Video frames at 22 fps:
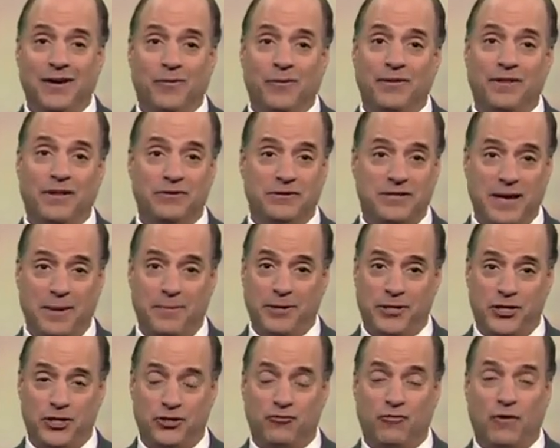when those
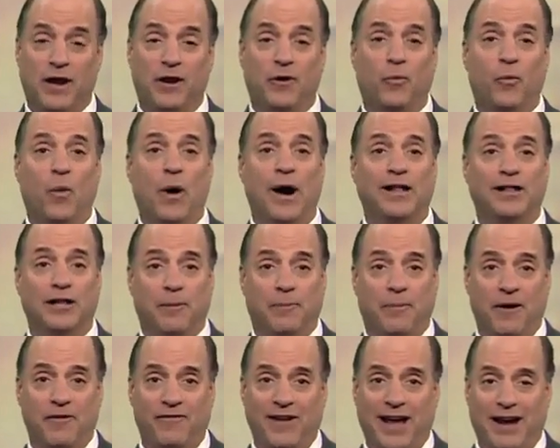temperatures ran well
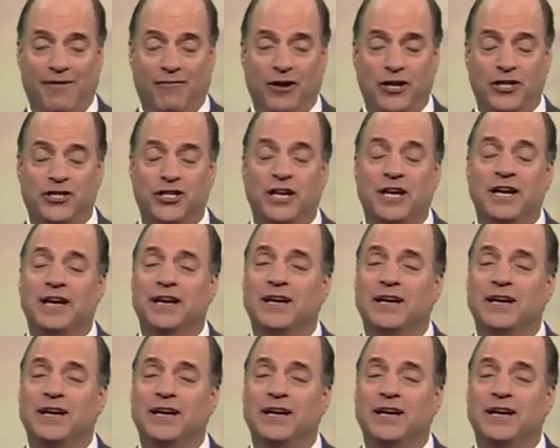above average.